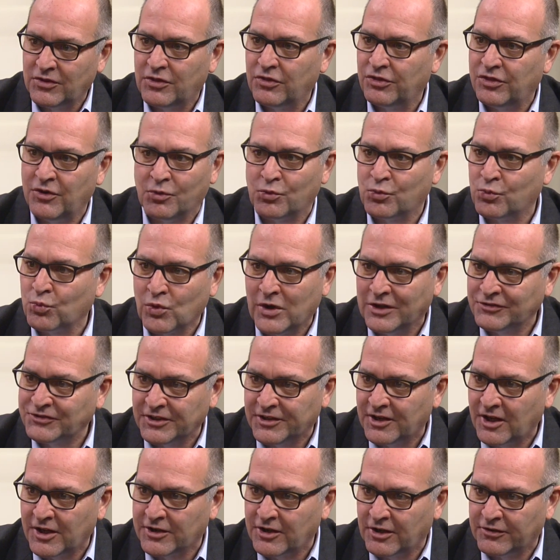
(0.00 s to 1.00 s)
There
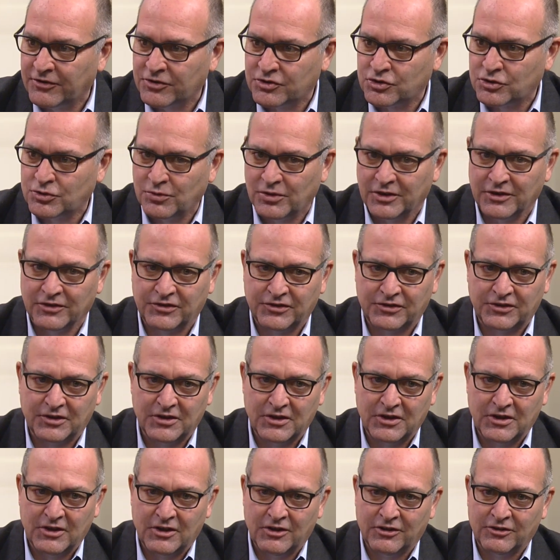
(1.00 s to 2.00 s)
wasn't another choice.
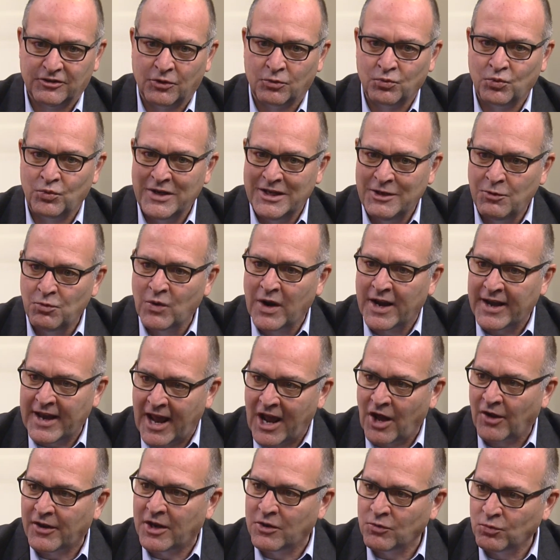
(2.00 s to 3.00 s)
So we went
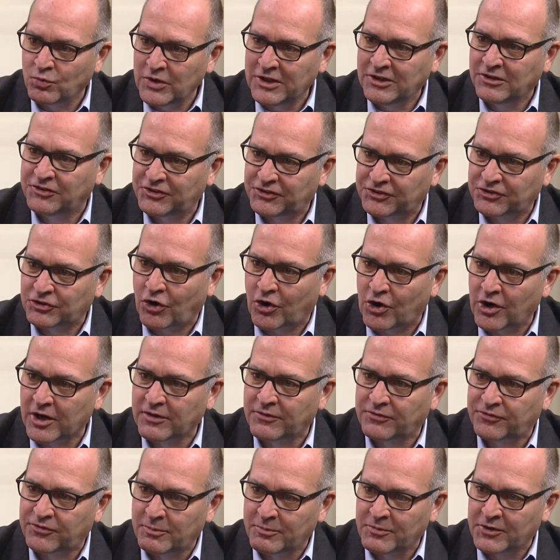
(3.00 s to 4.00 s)
out and we
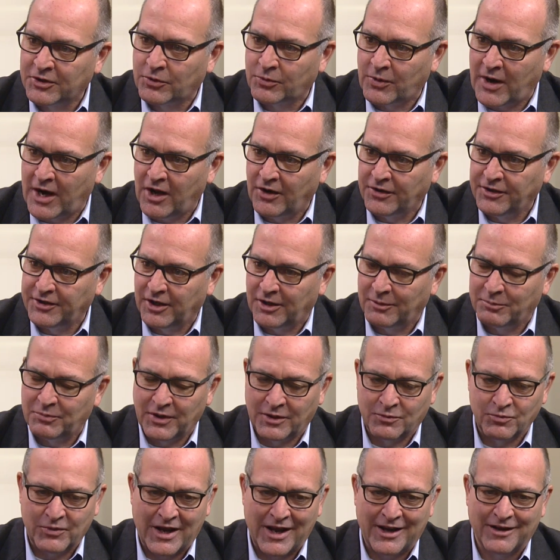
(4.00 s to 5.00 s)
started from the ground up,
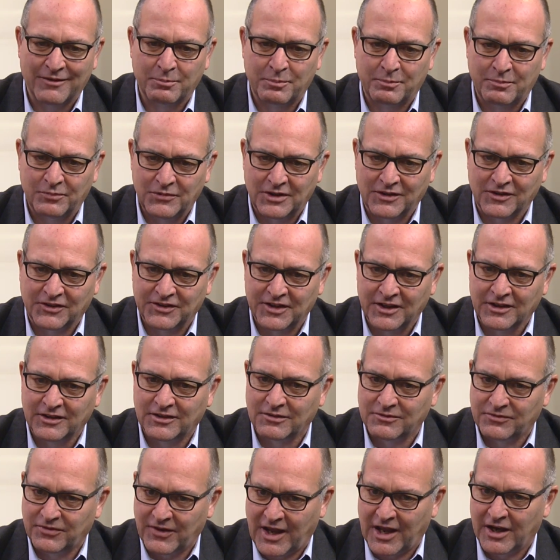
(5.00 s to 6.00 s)
and we had a distinct
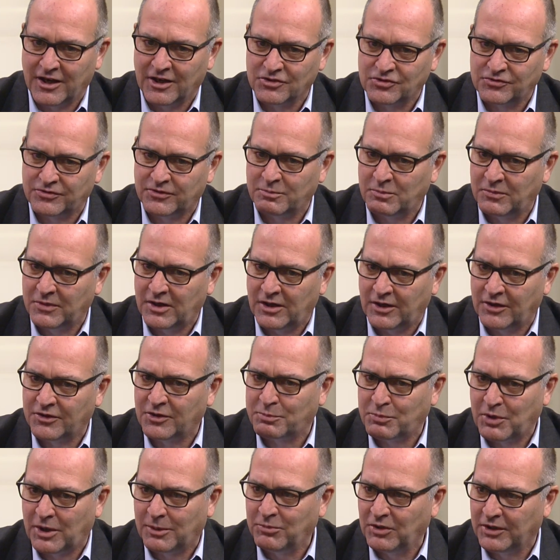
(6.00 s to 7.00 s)
advantage from other
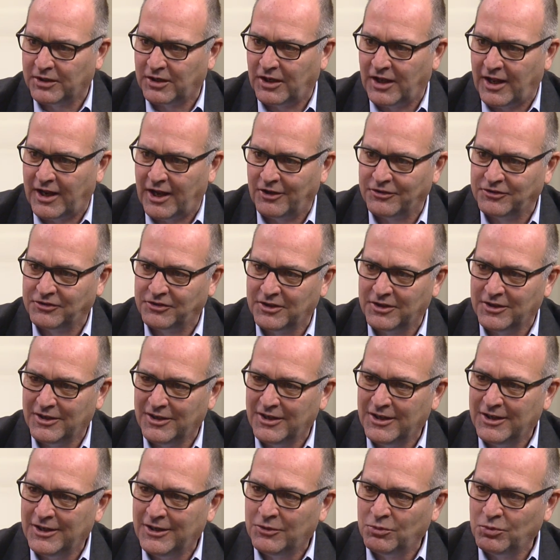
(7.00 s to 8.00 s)
public clouds.
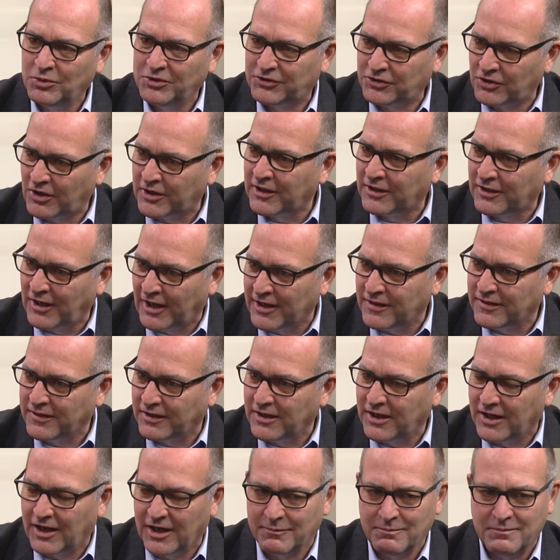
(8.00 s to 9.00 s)
We started late in the
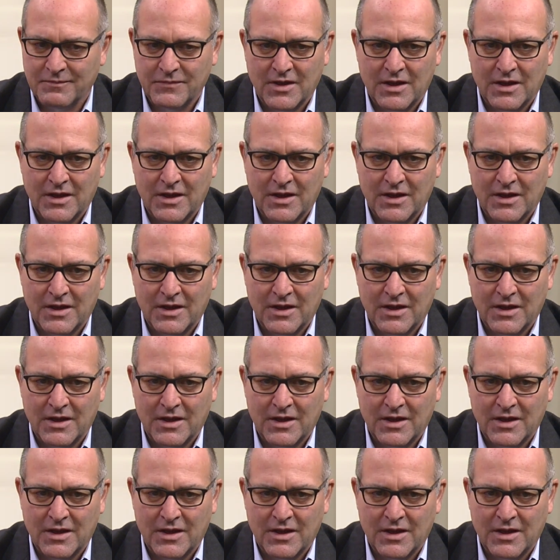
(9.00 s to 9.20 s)
game,